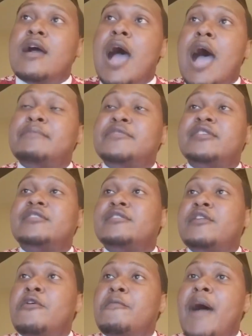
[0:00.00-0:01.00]
I'm just a
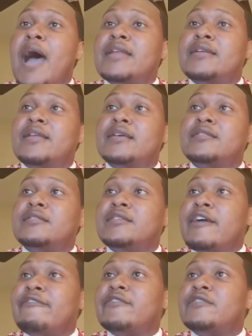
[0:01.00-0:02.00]
nobody that's
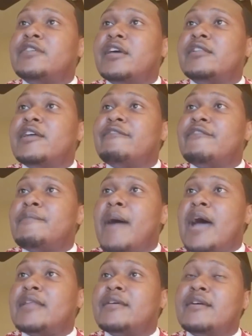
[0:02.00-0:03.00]
endeavoring to tell
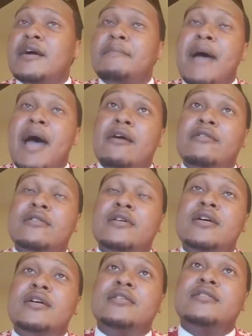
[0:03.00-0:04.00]
everybody about
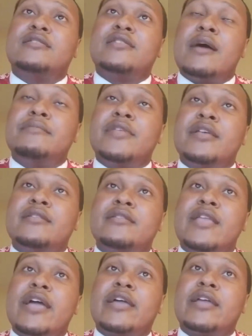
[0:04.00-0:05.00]
something
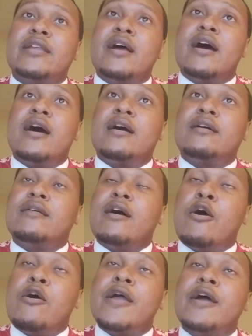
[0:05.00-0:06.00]
that can
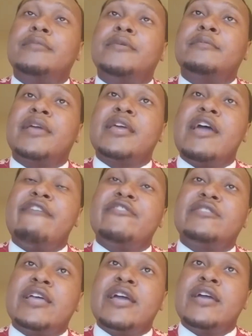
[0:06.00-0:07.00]
uh, help them get
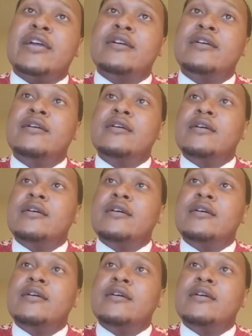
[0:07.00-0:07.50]
everything,